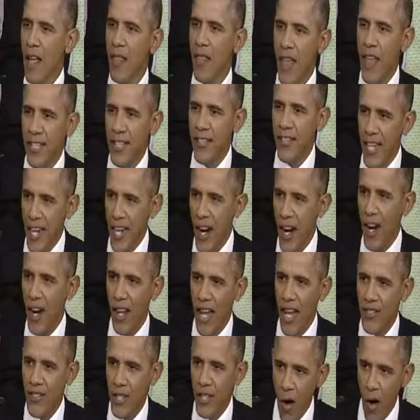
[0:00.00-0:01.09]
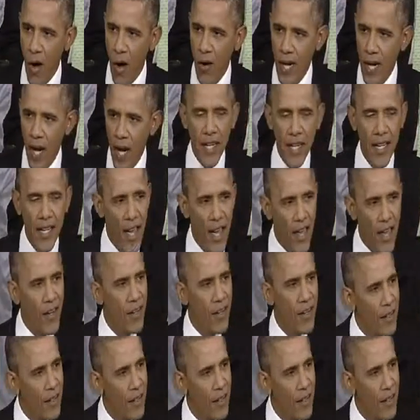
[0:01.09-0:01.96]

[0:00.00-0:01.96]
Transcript: This year, let's all come together,